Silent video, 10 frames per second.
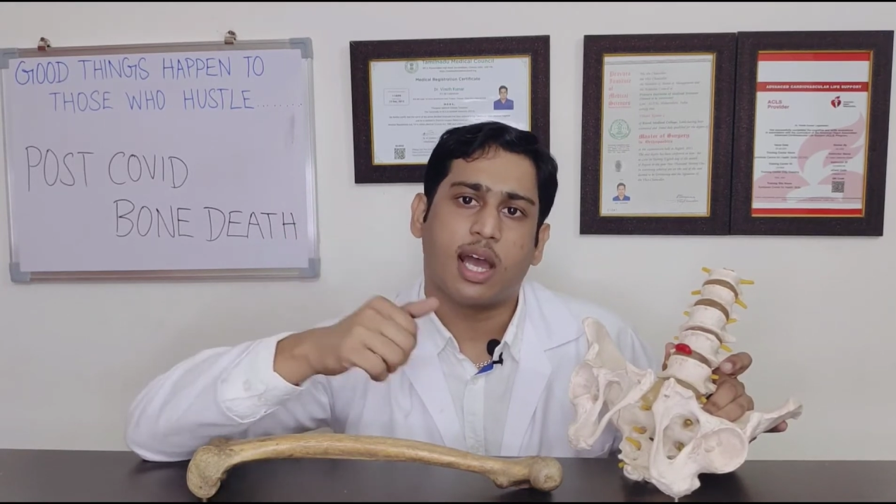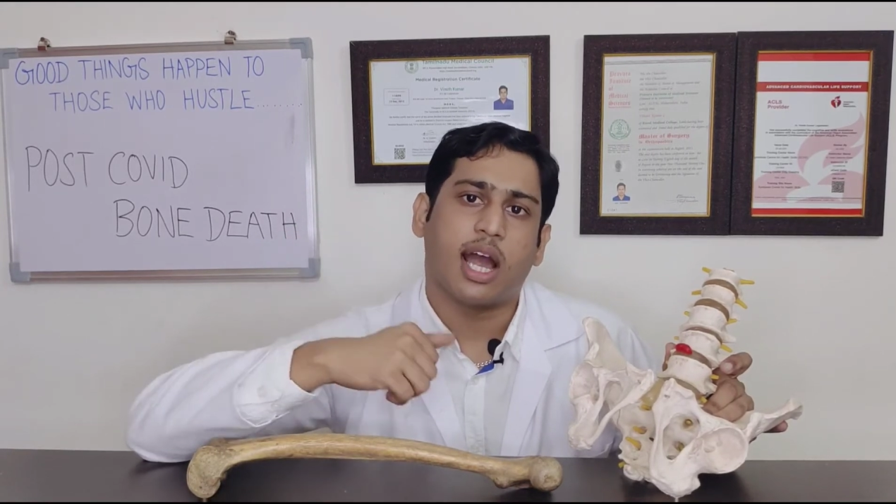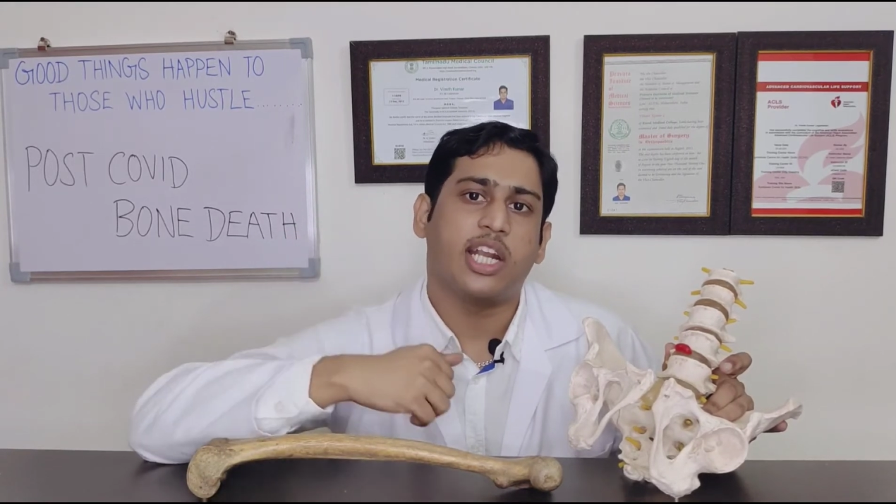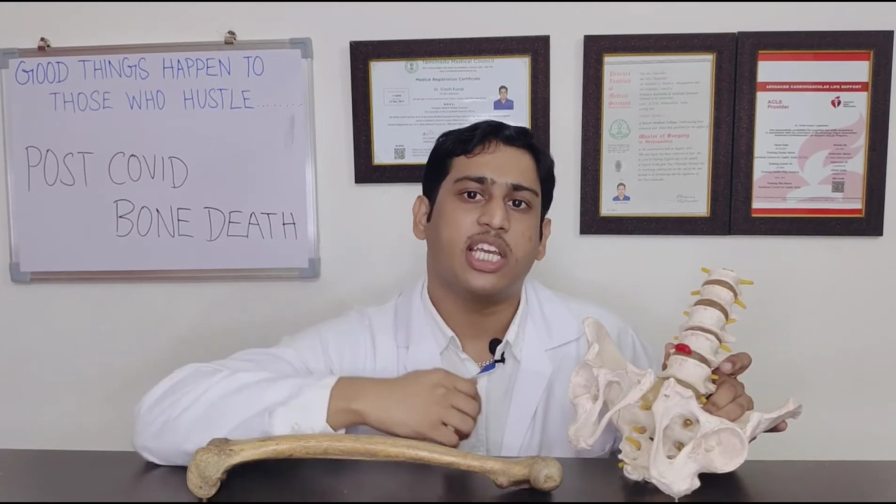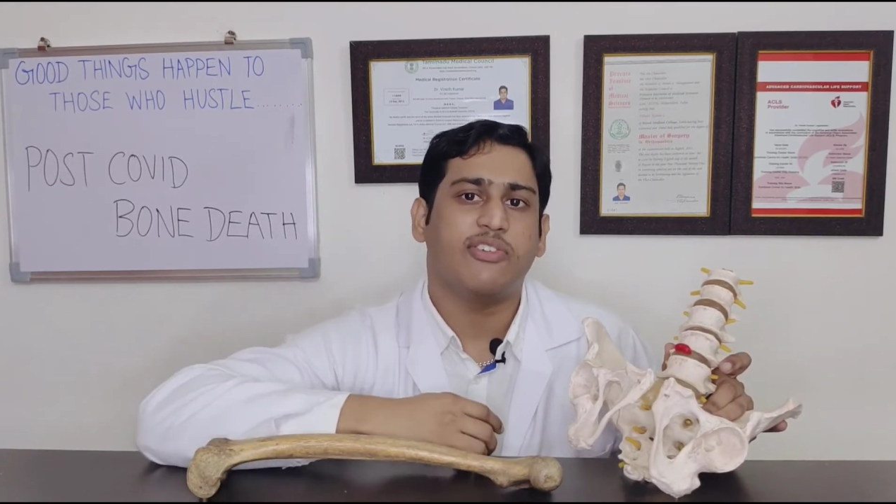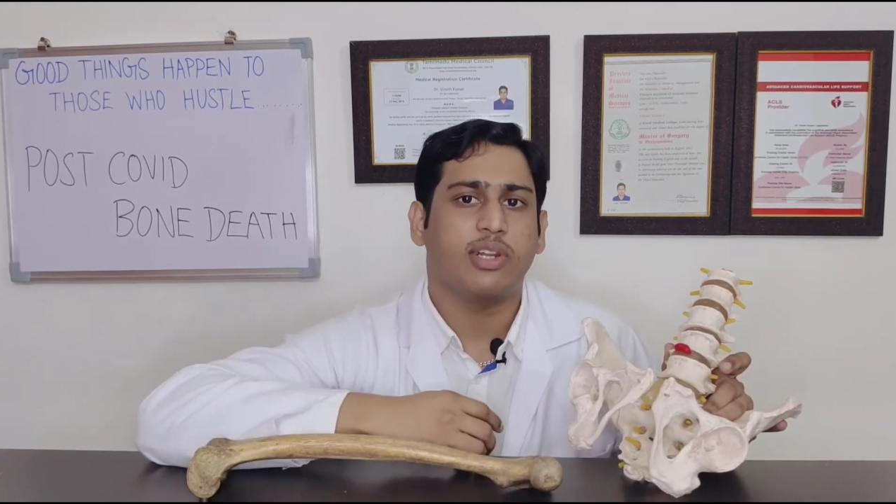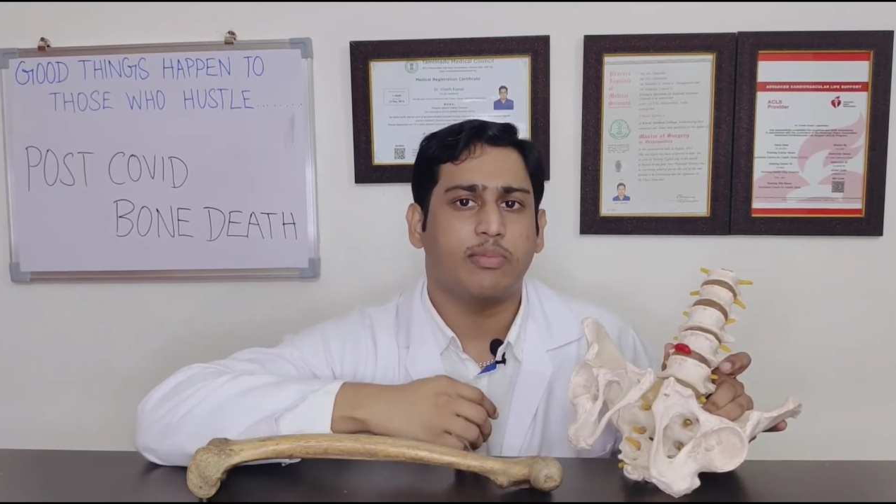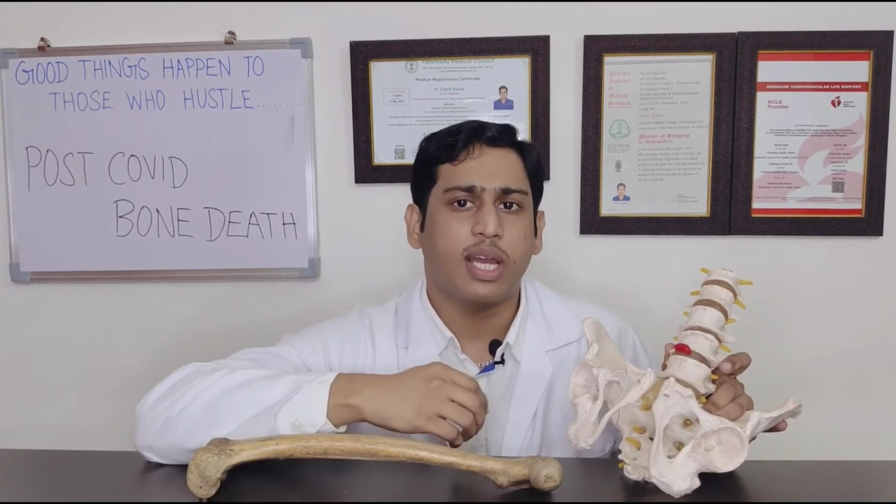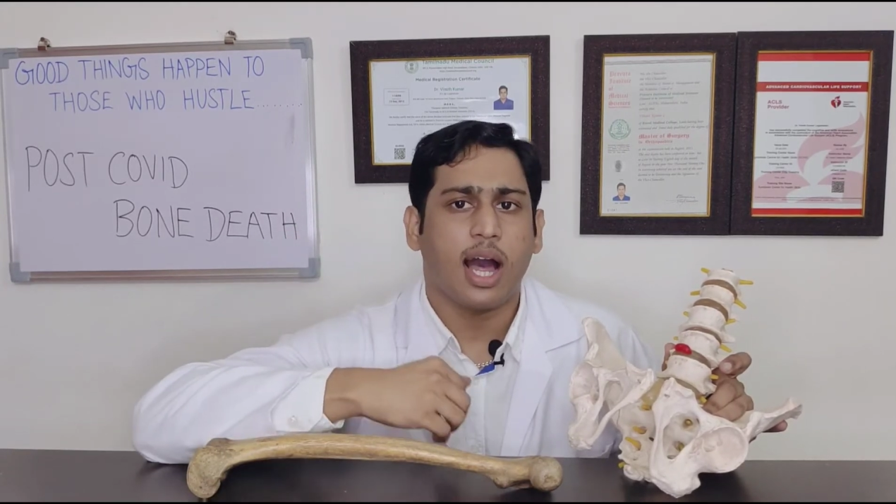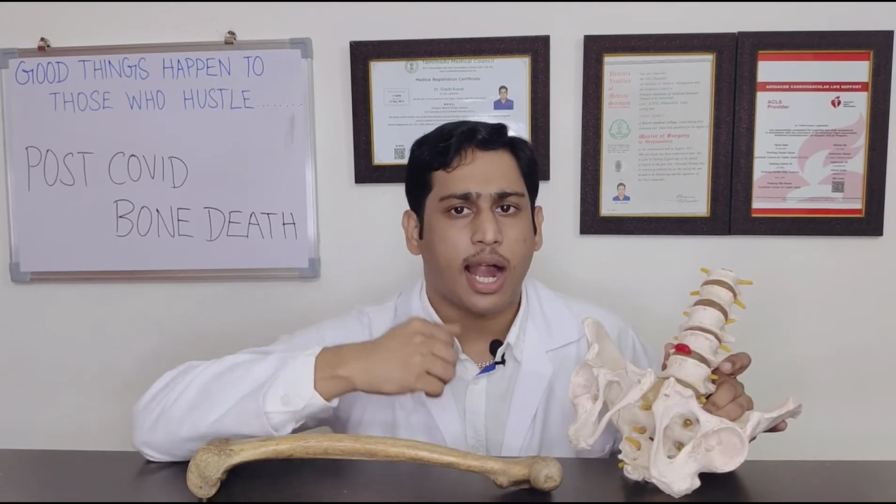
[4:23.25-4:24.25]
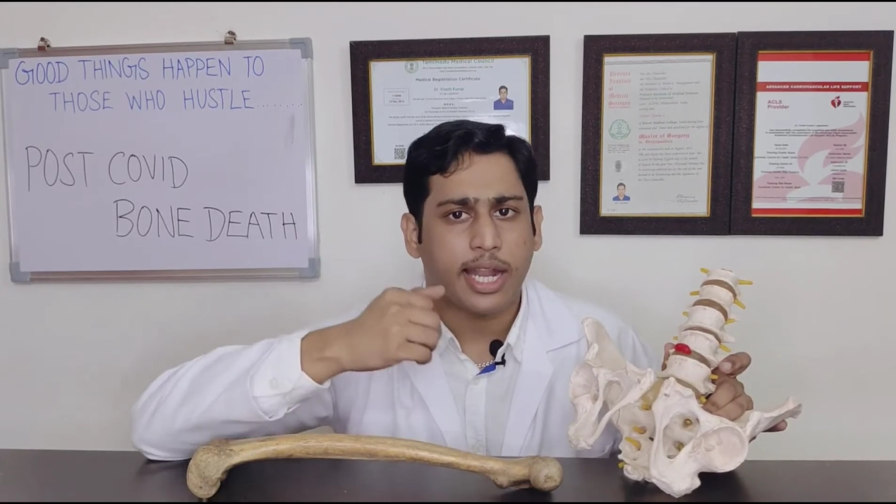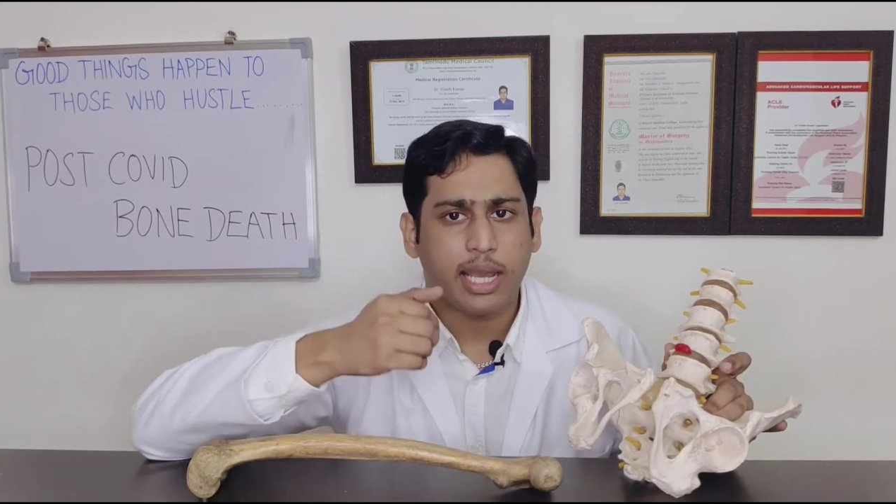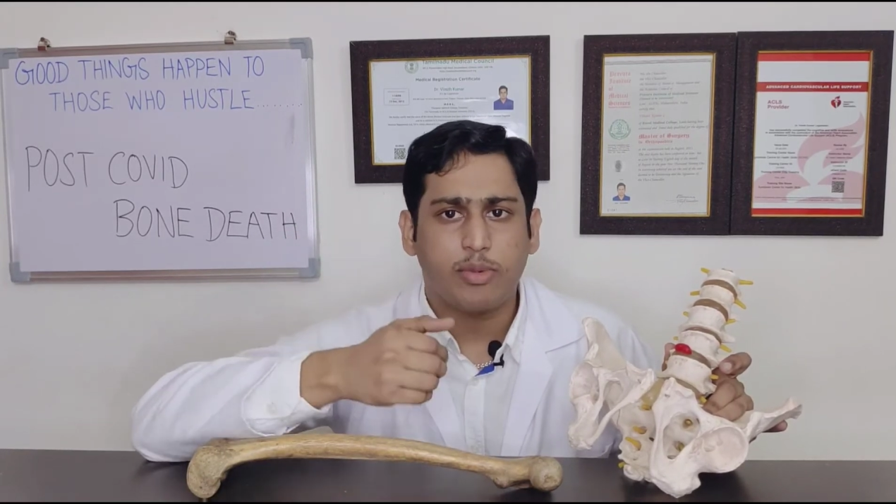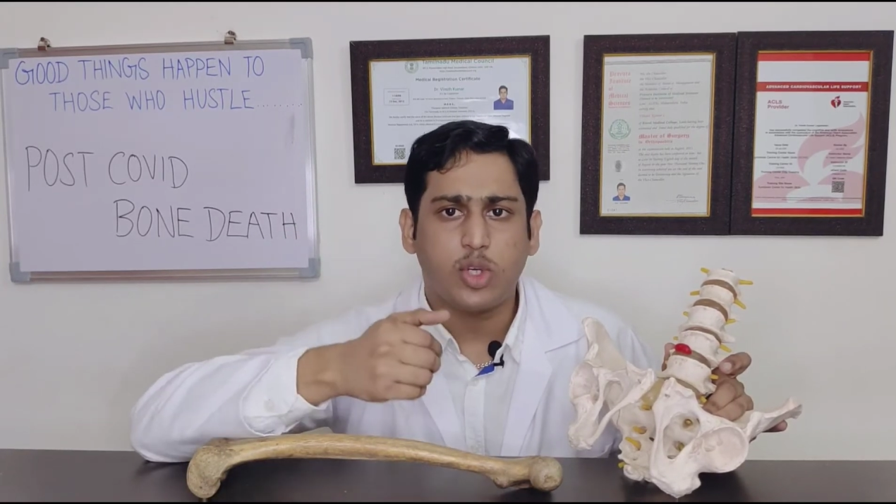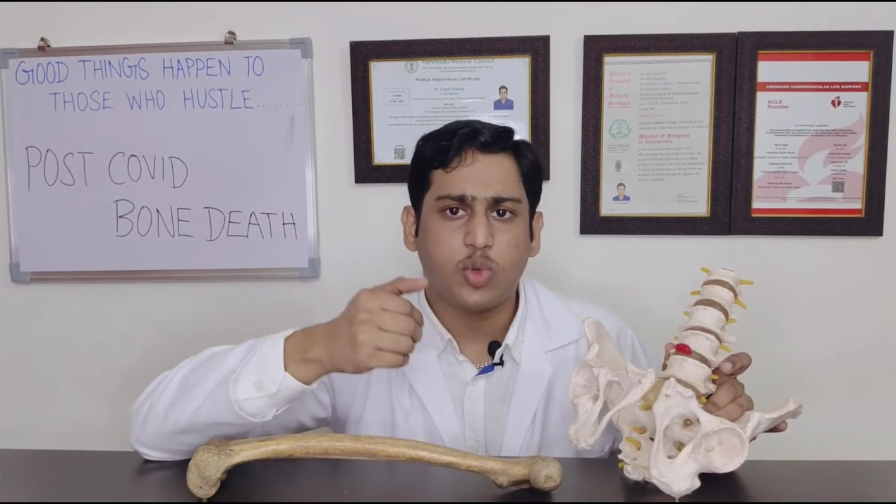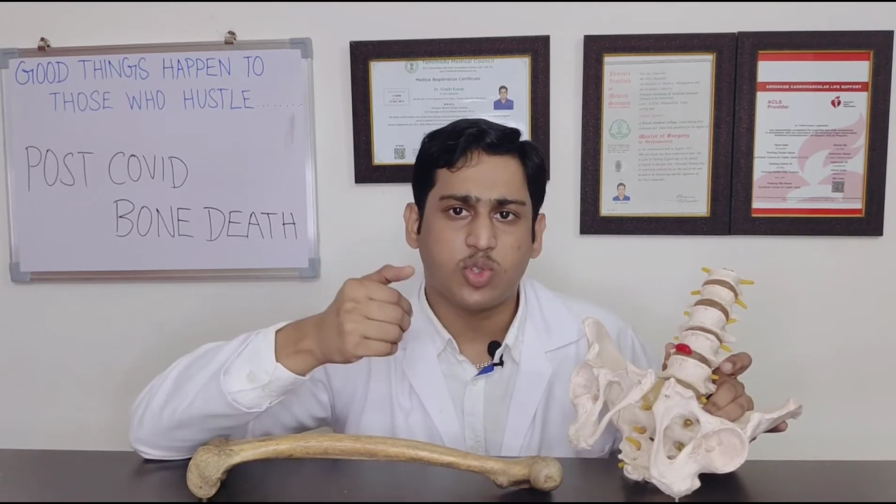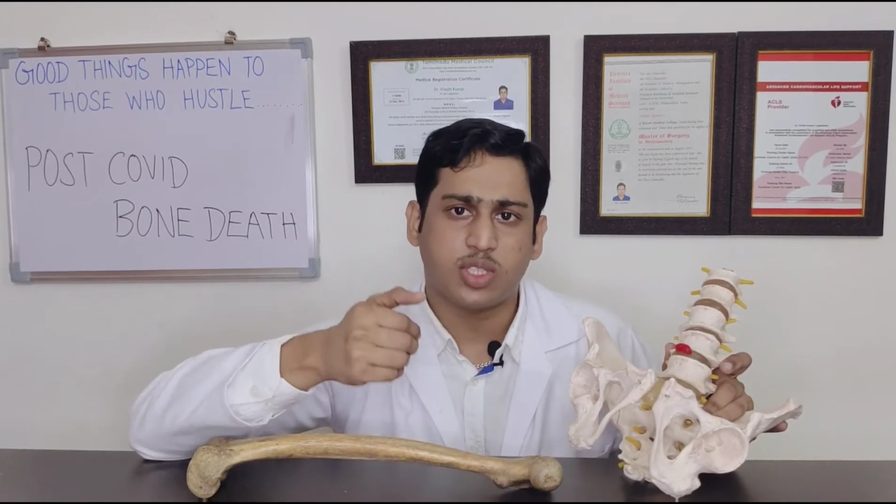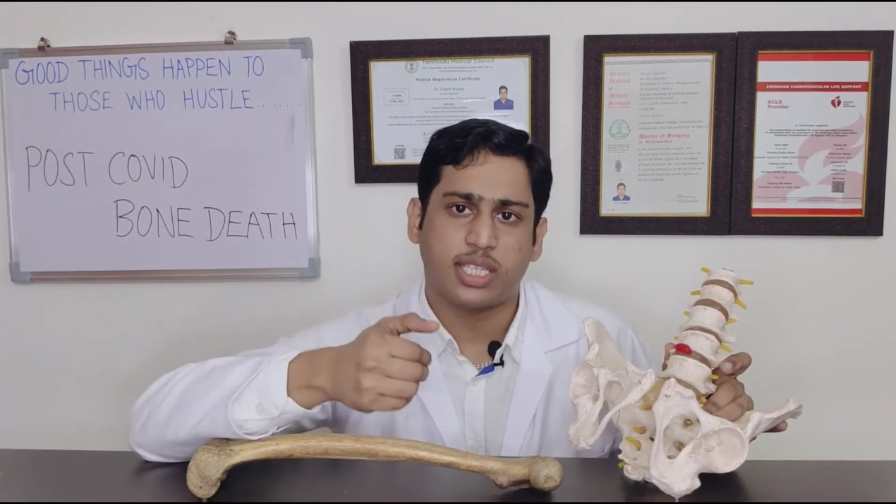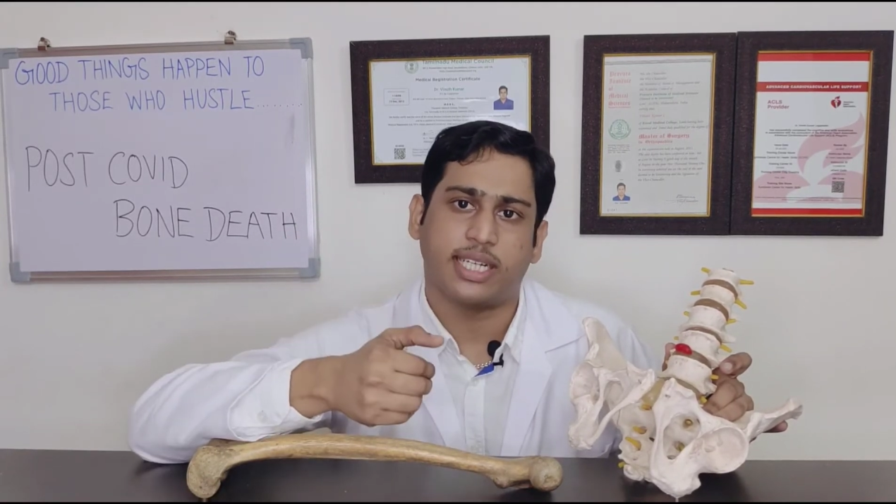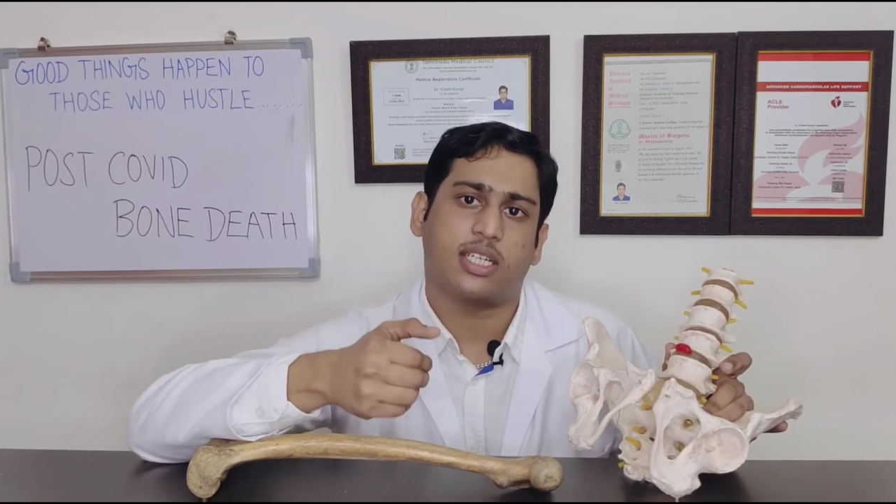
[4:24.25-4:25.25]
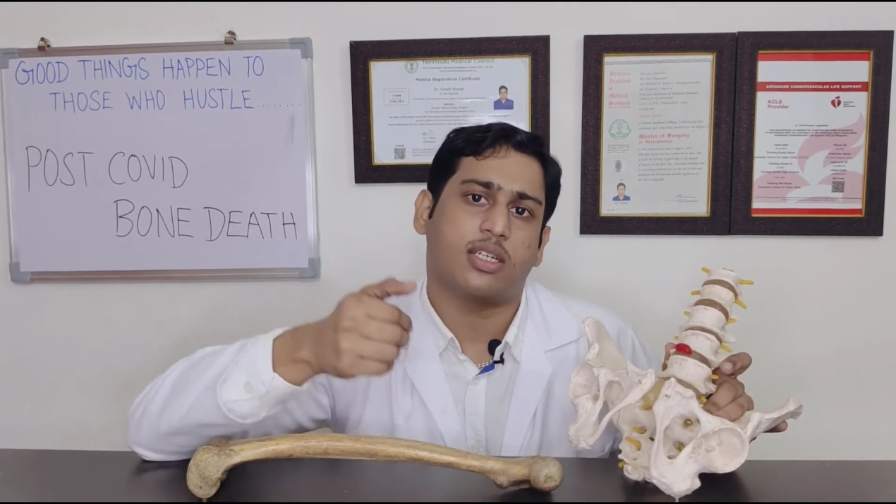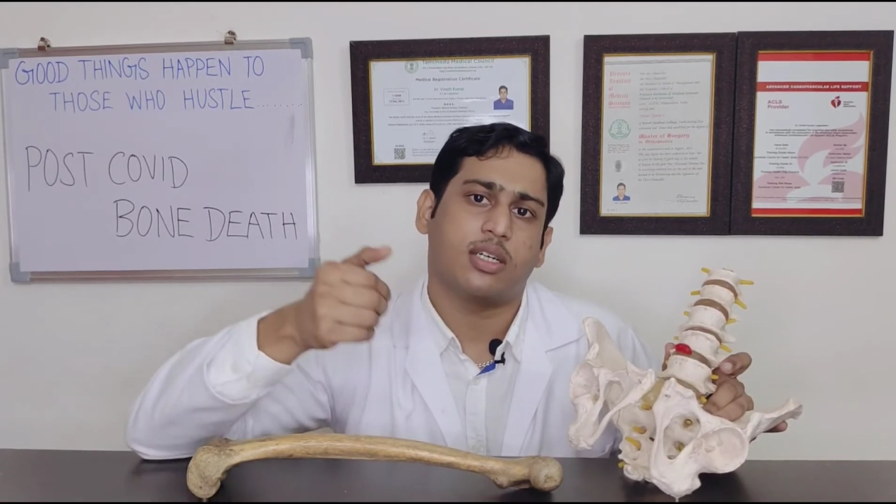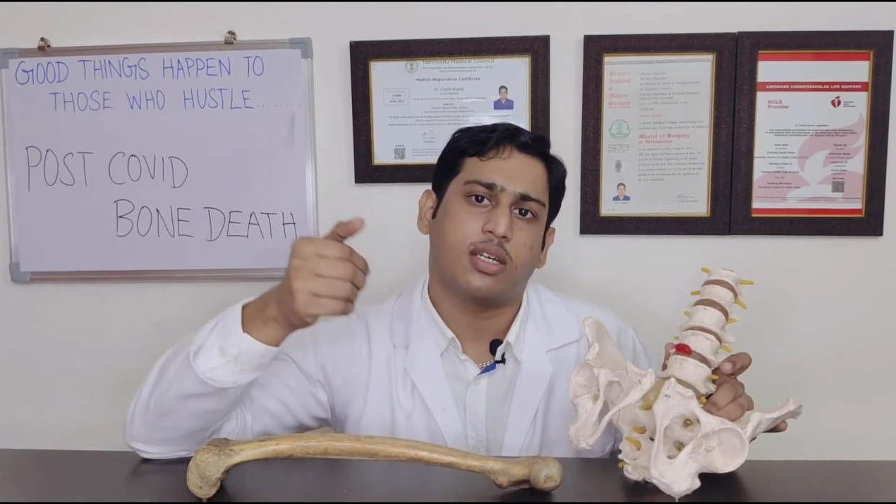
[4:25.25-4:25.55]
and he will be unable to sit